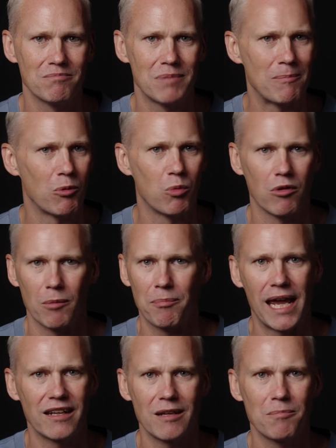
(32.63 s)
people will
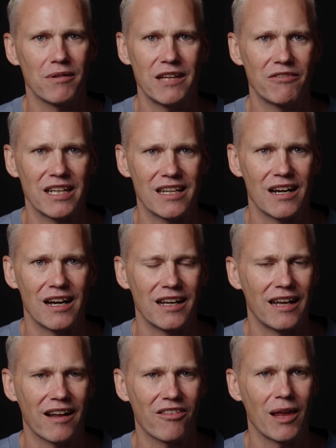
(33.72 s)
abandon belief in God
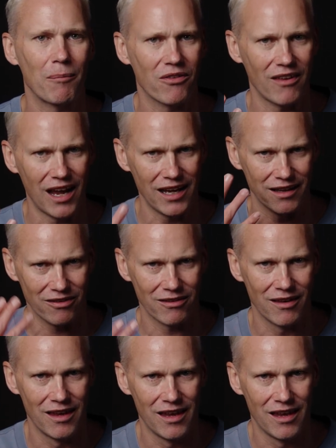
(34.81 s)
and accept science